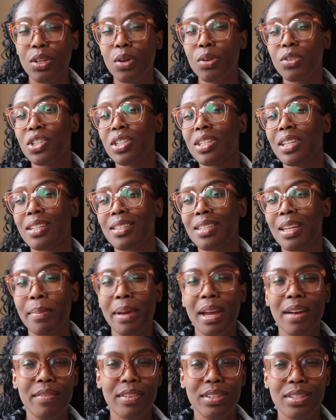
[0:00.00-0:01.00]
Don't just
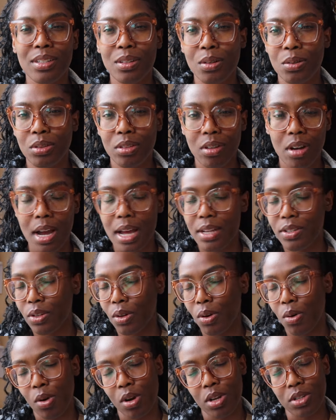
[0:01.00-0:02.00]
accept every single thought as
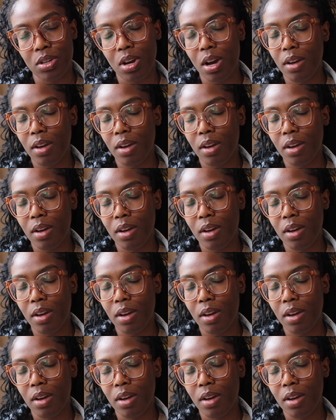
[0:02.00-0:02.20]
your own because